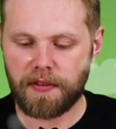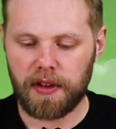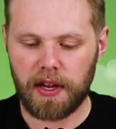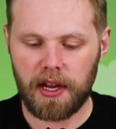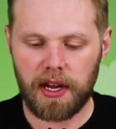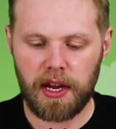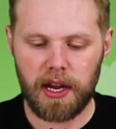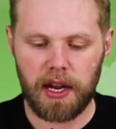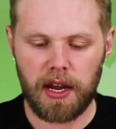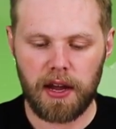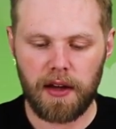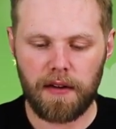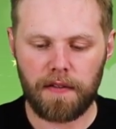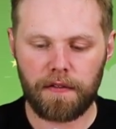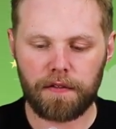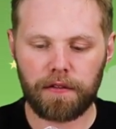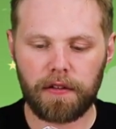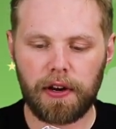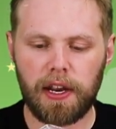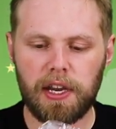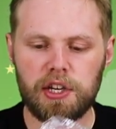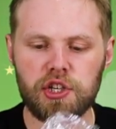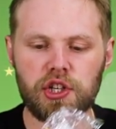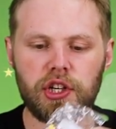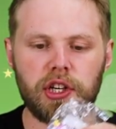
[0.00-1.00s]
A
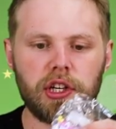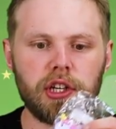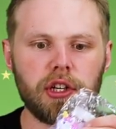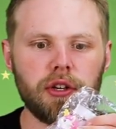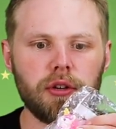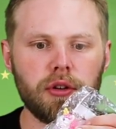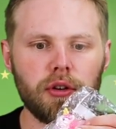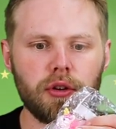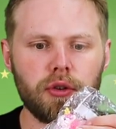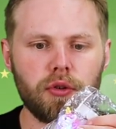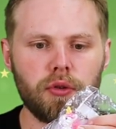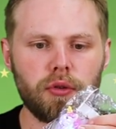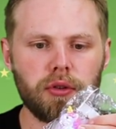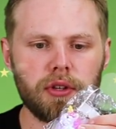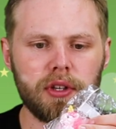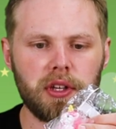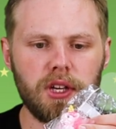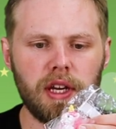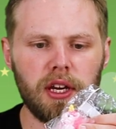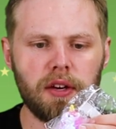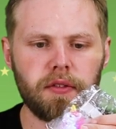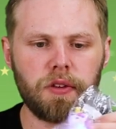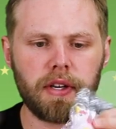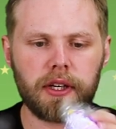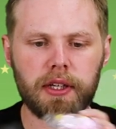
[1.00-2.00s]
flashing unicorn
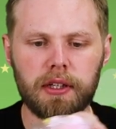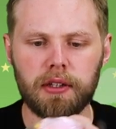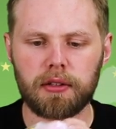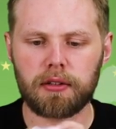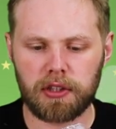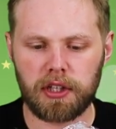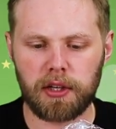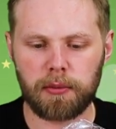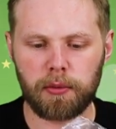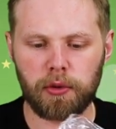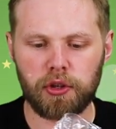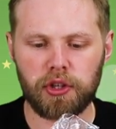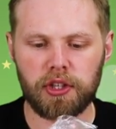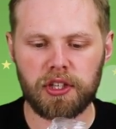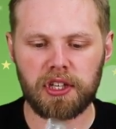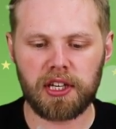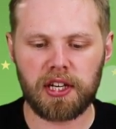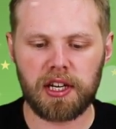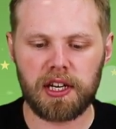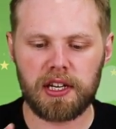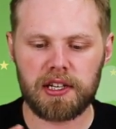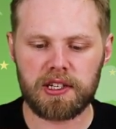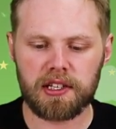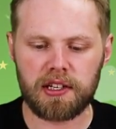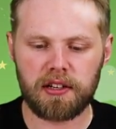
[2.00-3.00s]
key ring. Keep on your
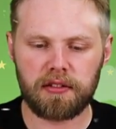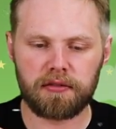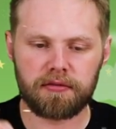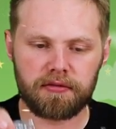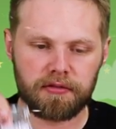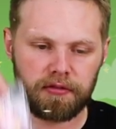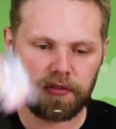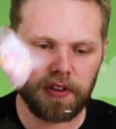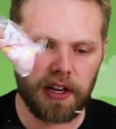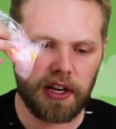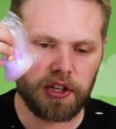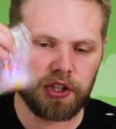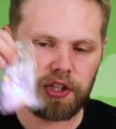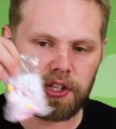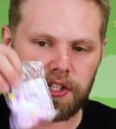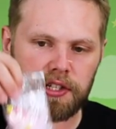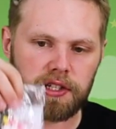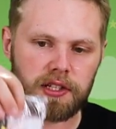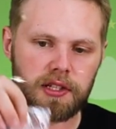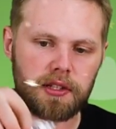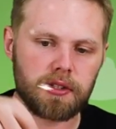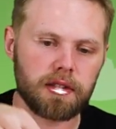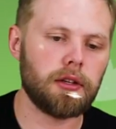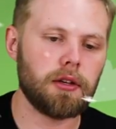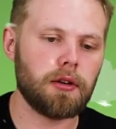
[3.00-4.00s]
keys and it
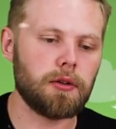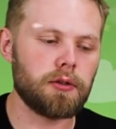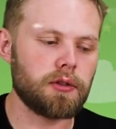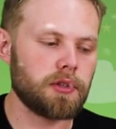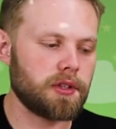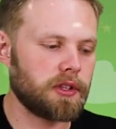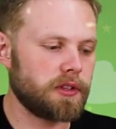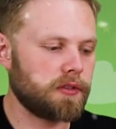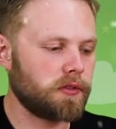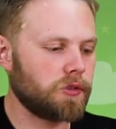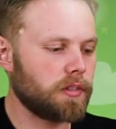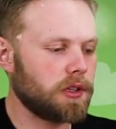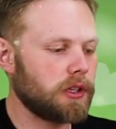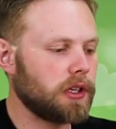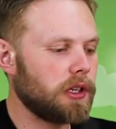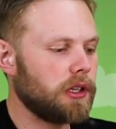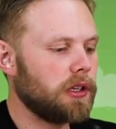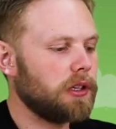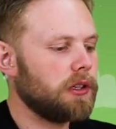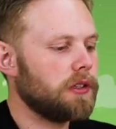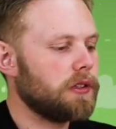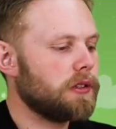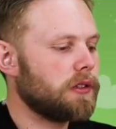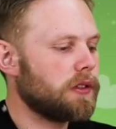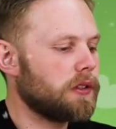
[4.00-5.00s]
flashes. Those are different
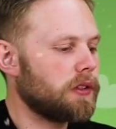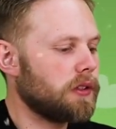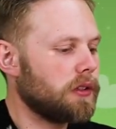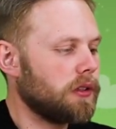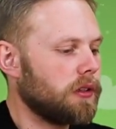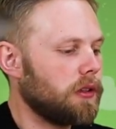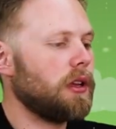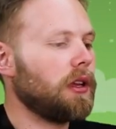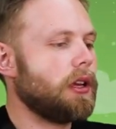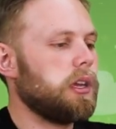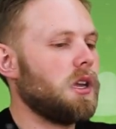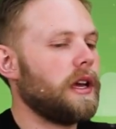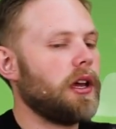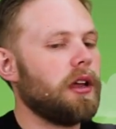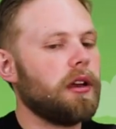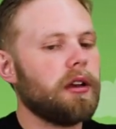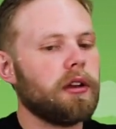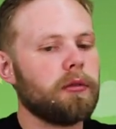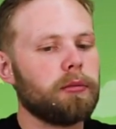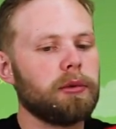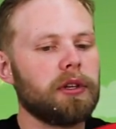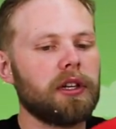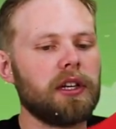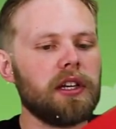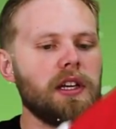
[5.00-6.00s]
colours.
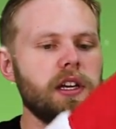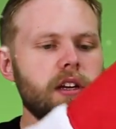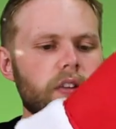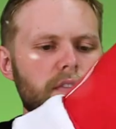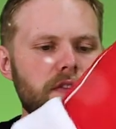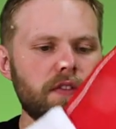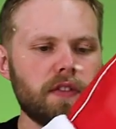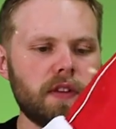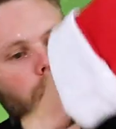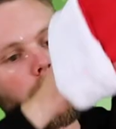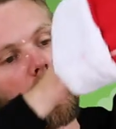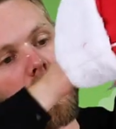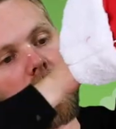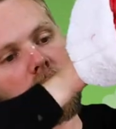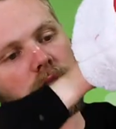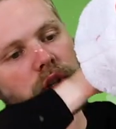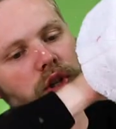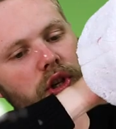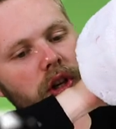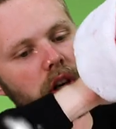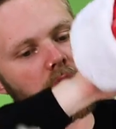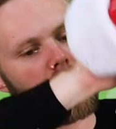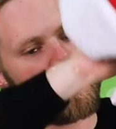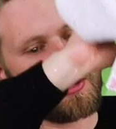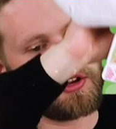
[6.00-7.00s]
And I believe
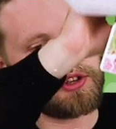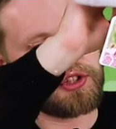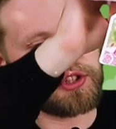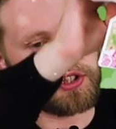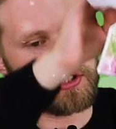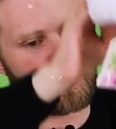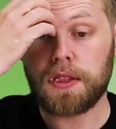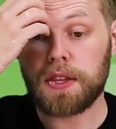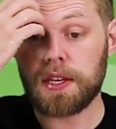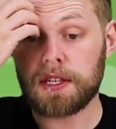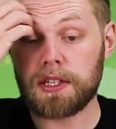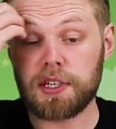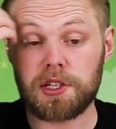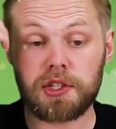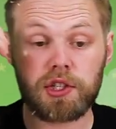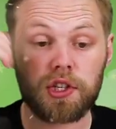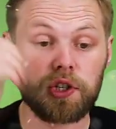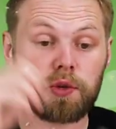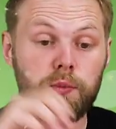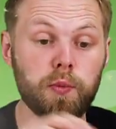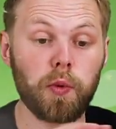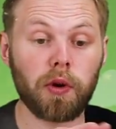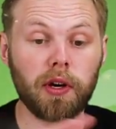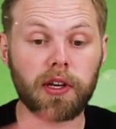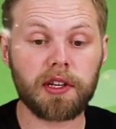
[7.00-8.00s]
that's your lot. This is
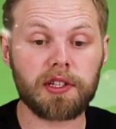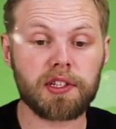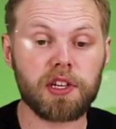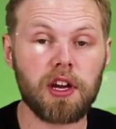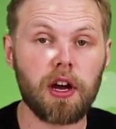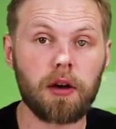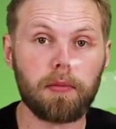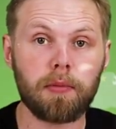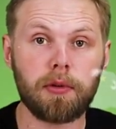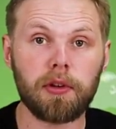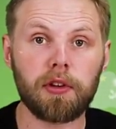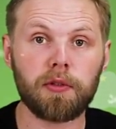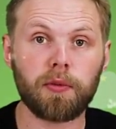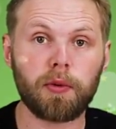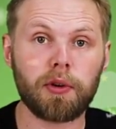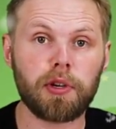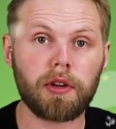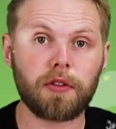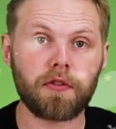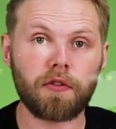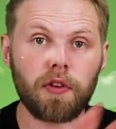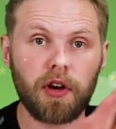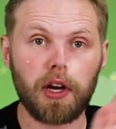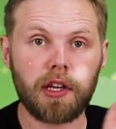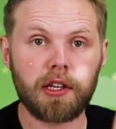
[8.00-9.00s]
just one example of what
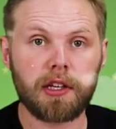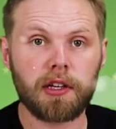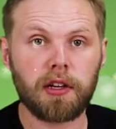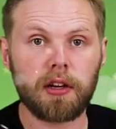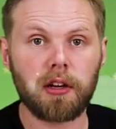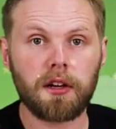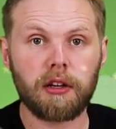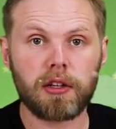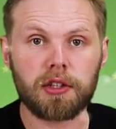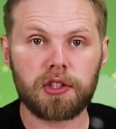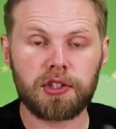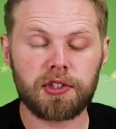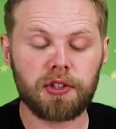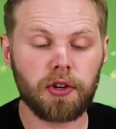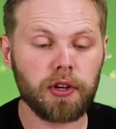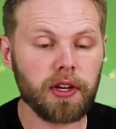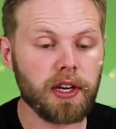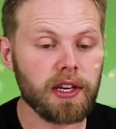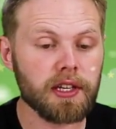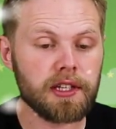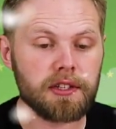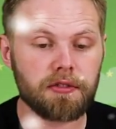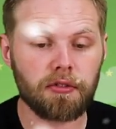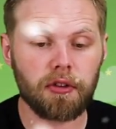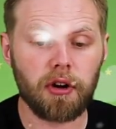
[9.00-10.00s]
you can find in our
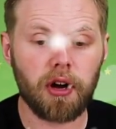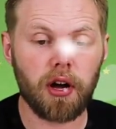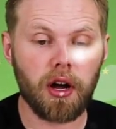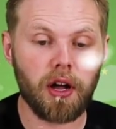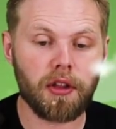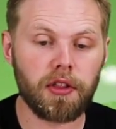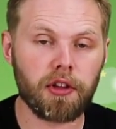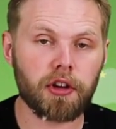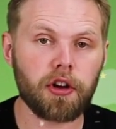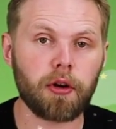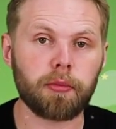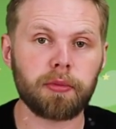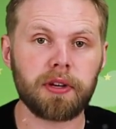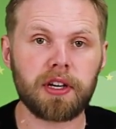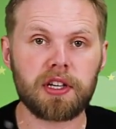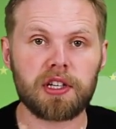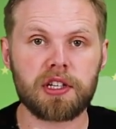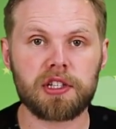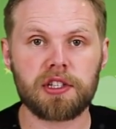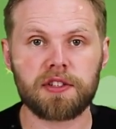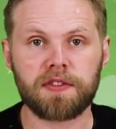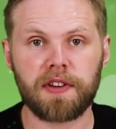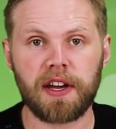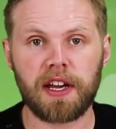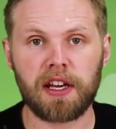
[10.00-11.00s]
stockings. There are other
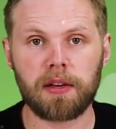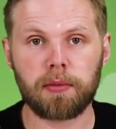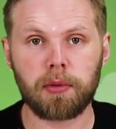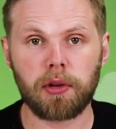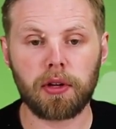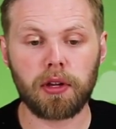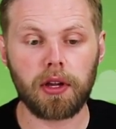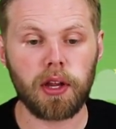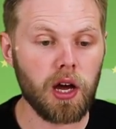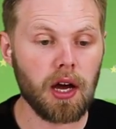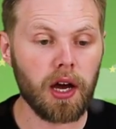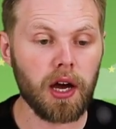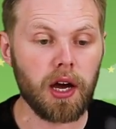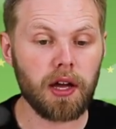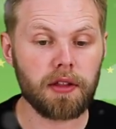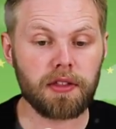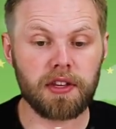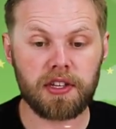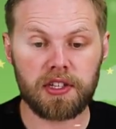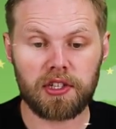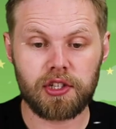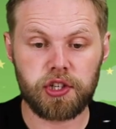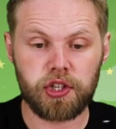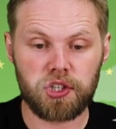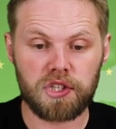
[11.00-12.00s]
combinations available.
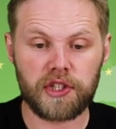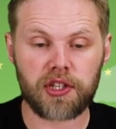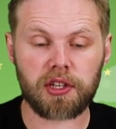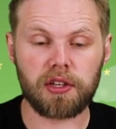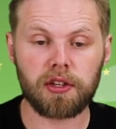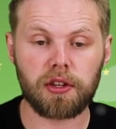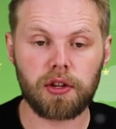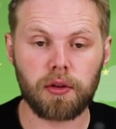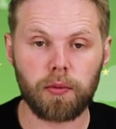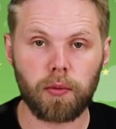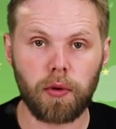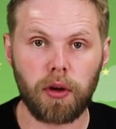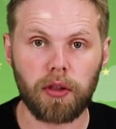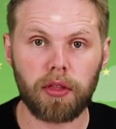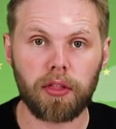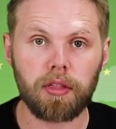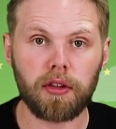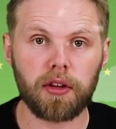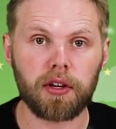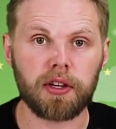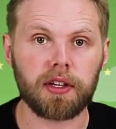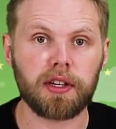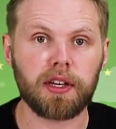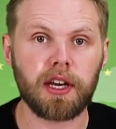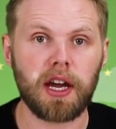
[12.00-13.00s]
This is just one
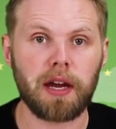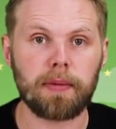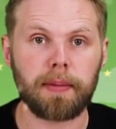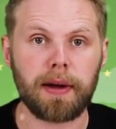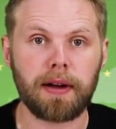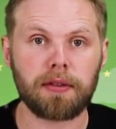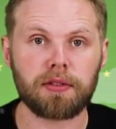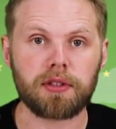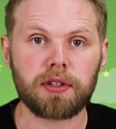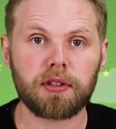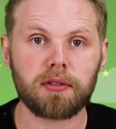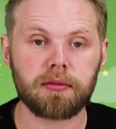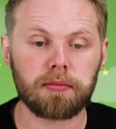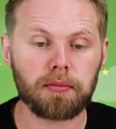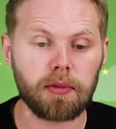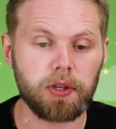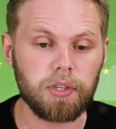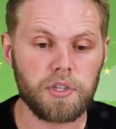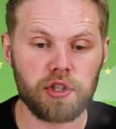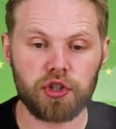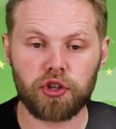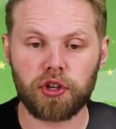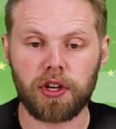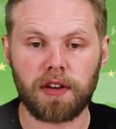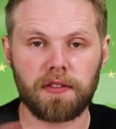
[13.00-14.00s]
that came out
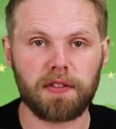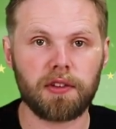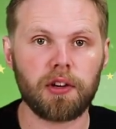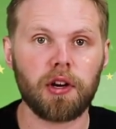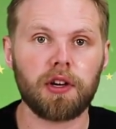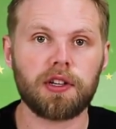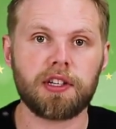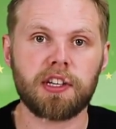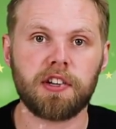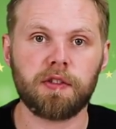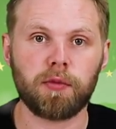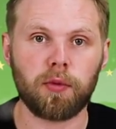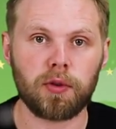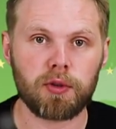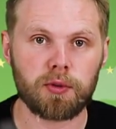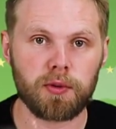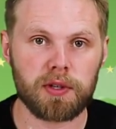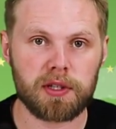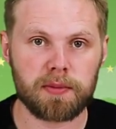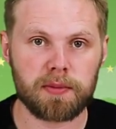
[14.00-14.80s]
that should give you an idea of what to